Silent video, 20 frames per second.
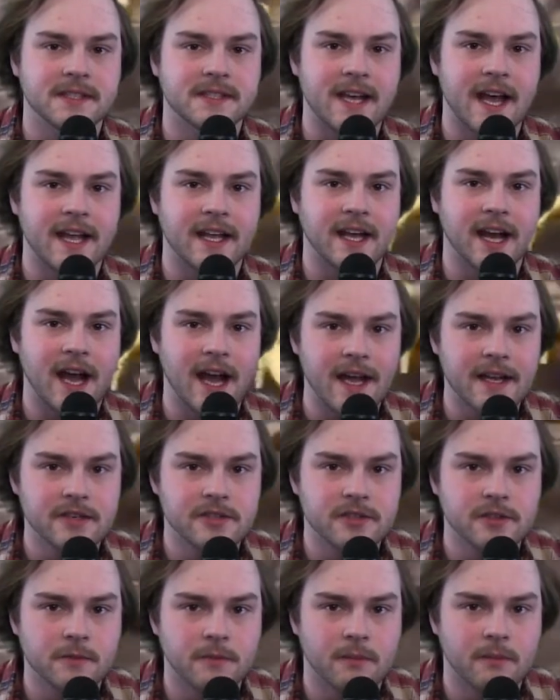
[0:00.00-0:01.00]

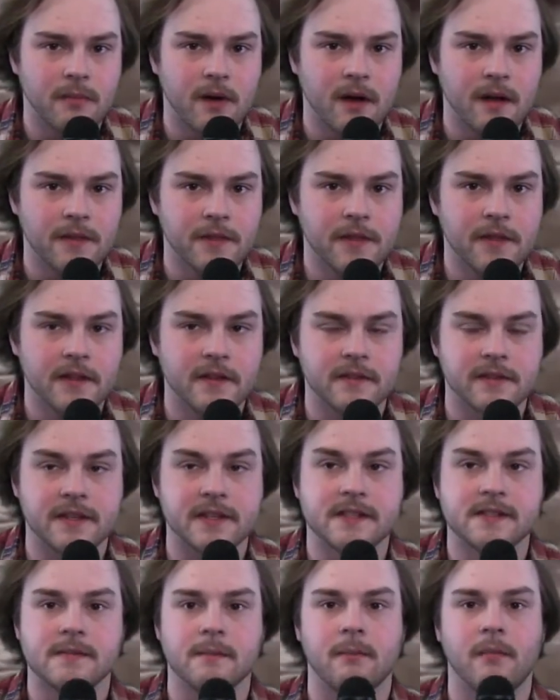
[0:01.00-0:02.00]
KAIJU Month.
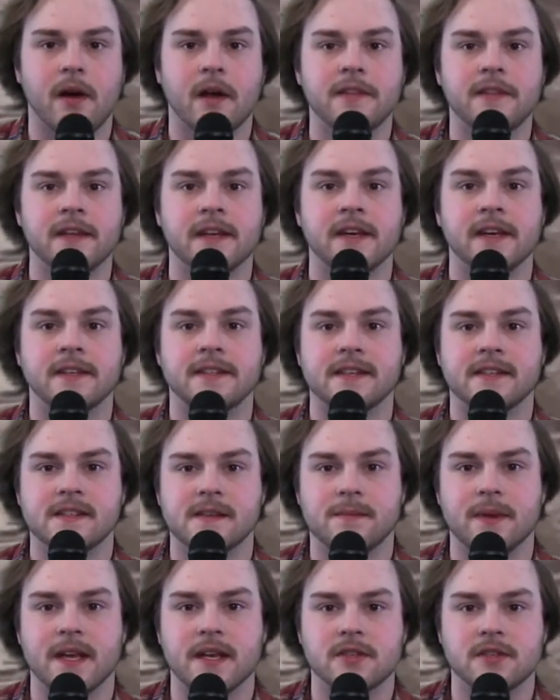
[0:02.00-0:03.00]
This month, in
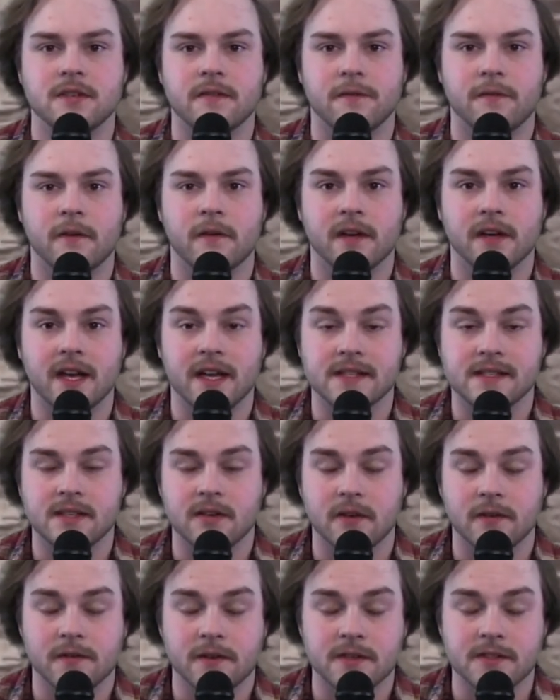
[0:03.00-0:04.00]
anticipation for
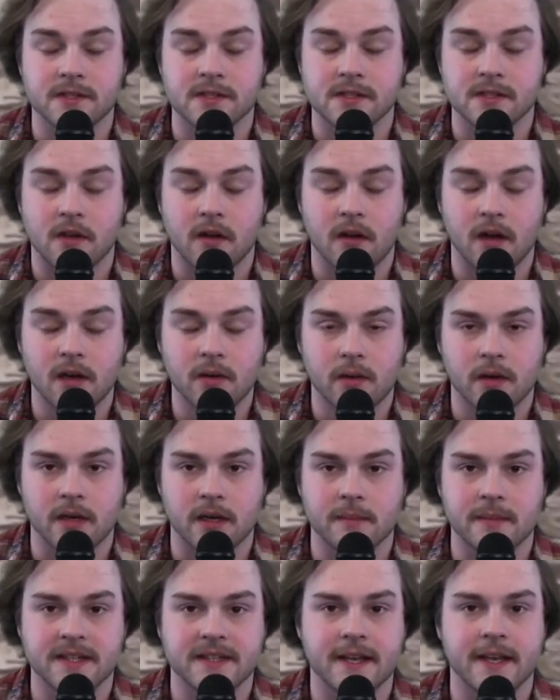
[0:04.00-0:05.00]
Godzilla vs. Kong, we're going
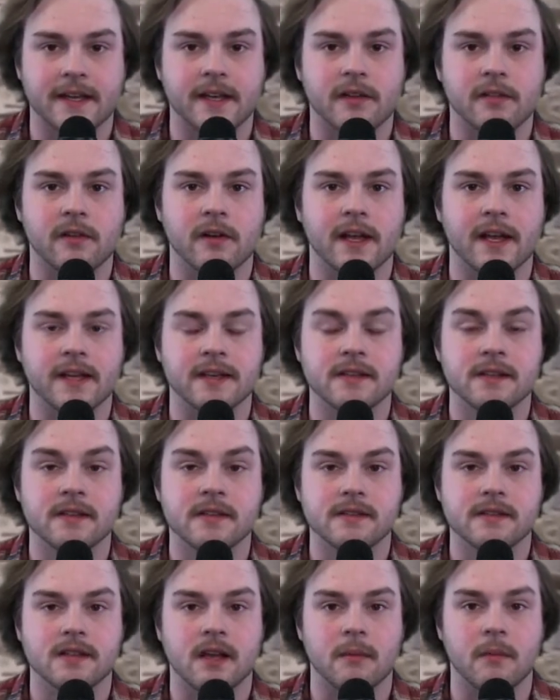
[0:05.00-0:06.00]
to be taking a look at
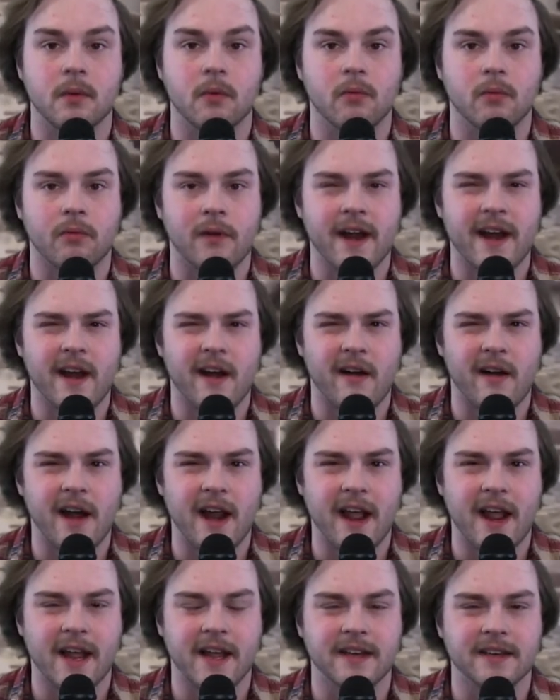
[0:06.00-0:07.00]
some rare
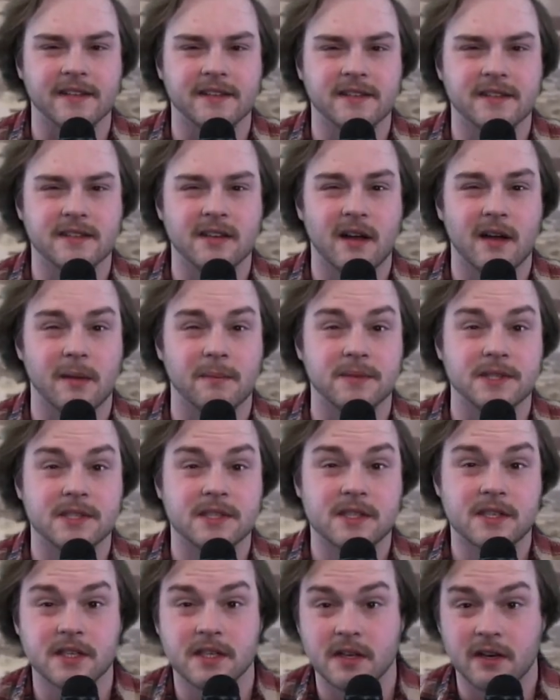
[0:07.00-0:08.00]
and
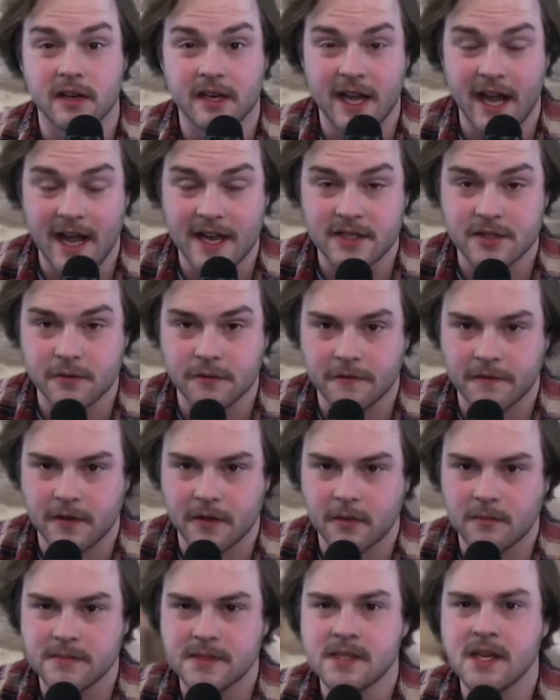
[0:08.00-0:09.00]
obscure kaiju
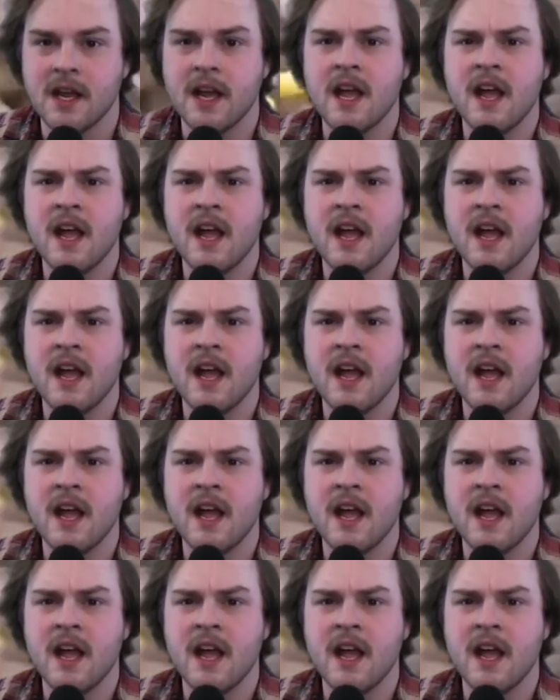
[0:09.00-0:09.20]
films.